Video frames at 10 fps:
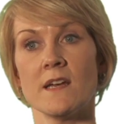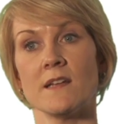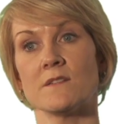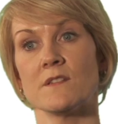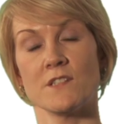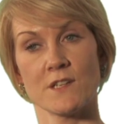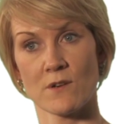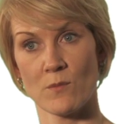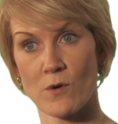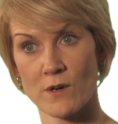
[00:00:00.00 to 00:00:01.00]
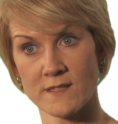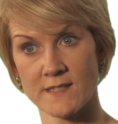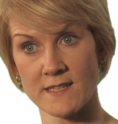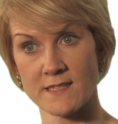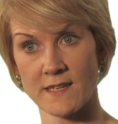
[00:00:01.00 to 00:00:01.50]
into the general ward
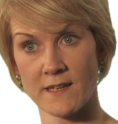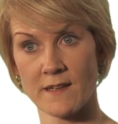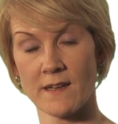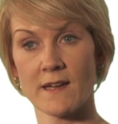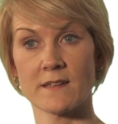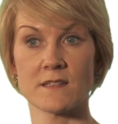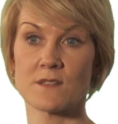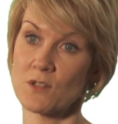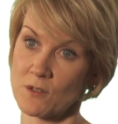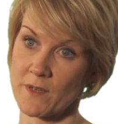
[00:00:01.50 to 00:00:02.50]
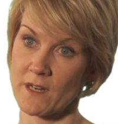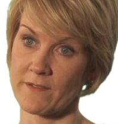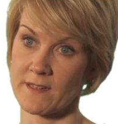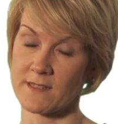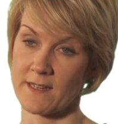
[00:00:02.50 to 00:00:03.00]
setting and into home care
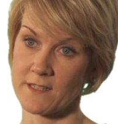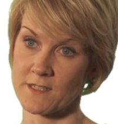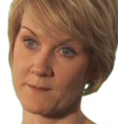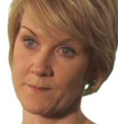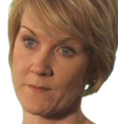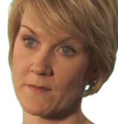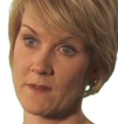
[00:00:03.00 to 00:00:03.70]
ventilation.